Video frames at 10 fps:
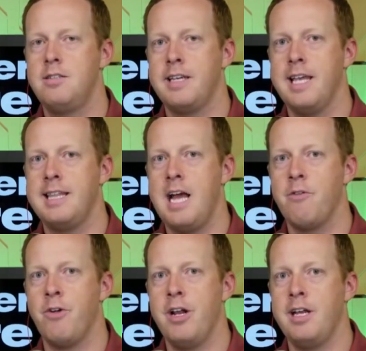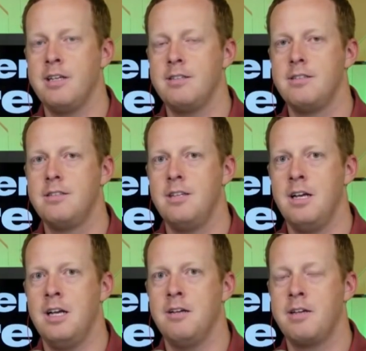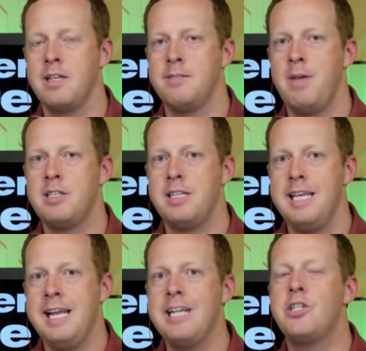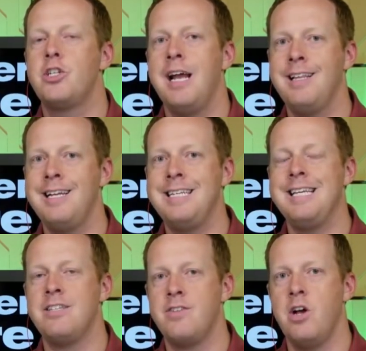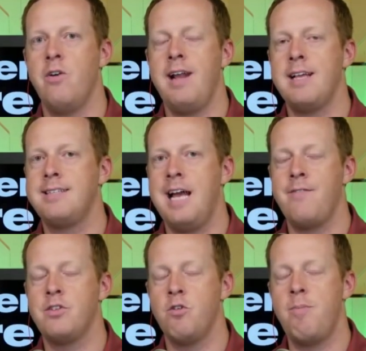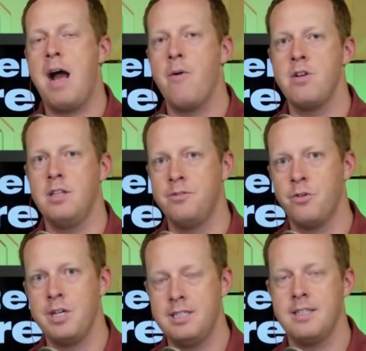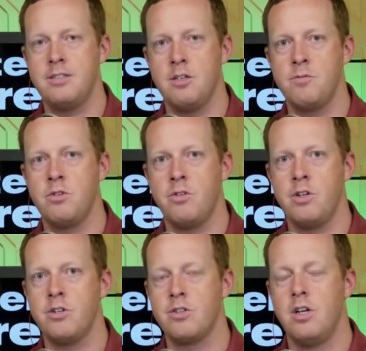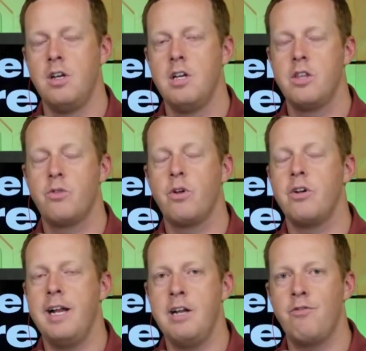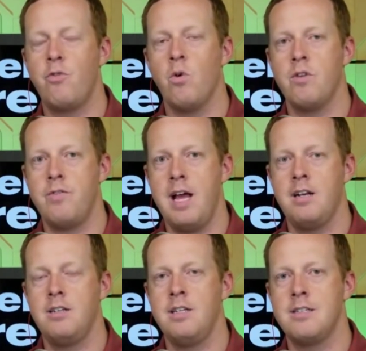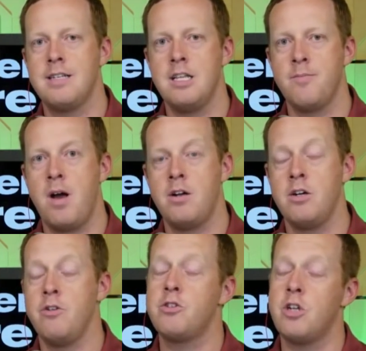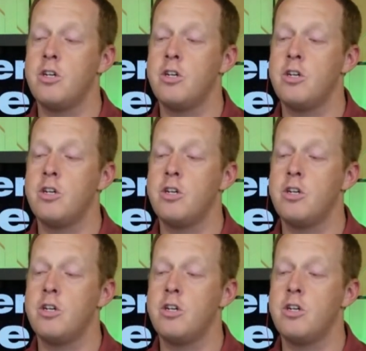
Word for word: to get that running because uh, basically each LED zone has to have its own power delivery system. So there's 384 of that inside the monitor. You